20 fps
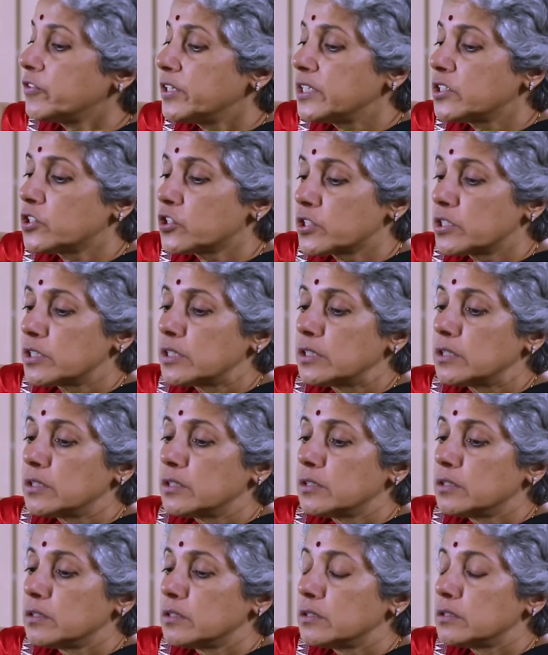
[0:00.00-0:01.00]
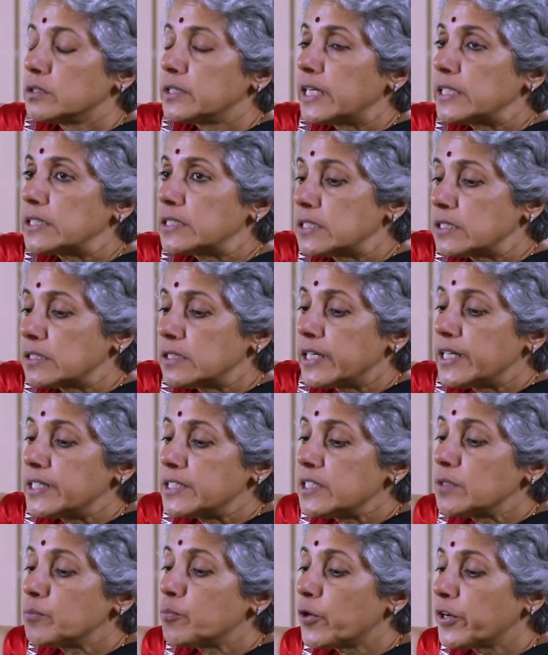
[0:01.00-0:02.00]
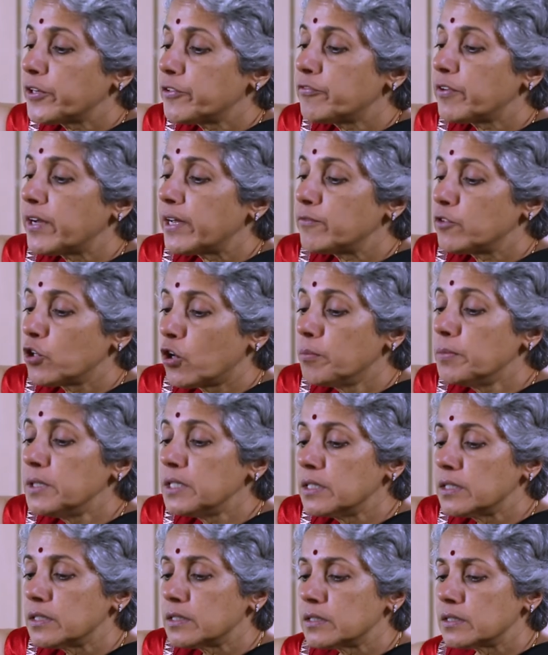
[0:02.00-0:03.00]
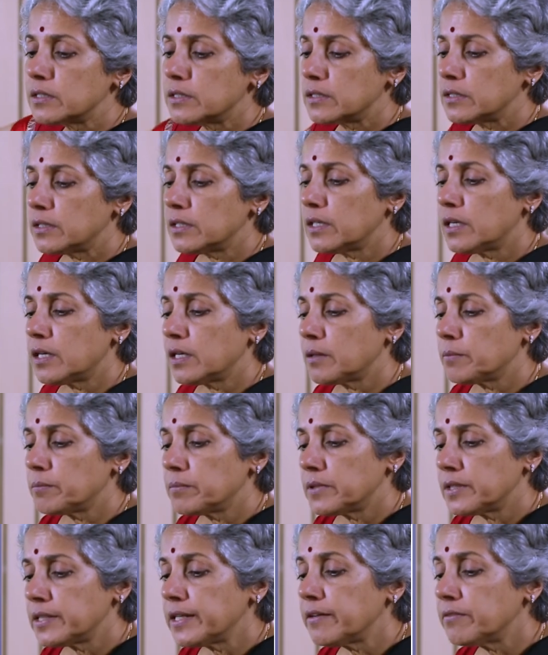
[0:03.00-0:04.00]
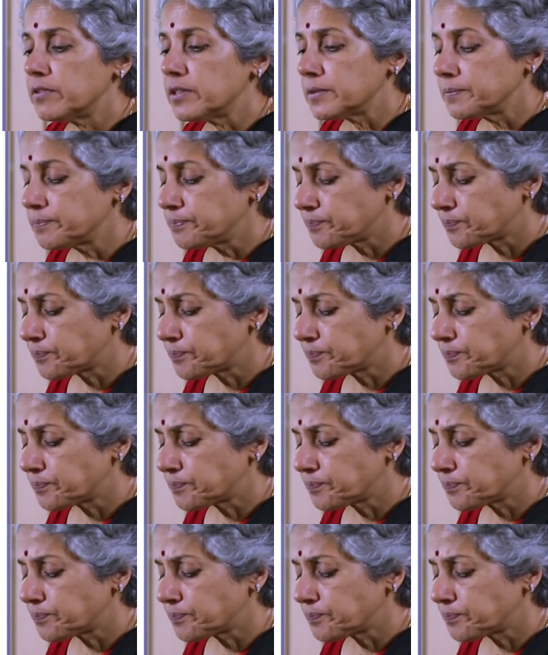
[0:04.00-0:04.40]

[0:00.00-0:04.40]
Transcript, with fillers: reached that eighteen point five normal uh, level.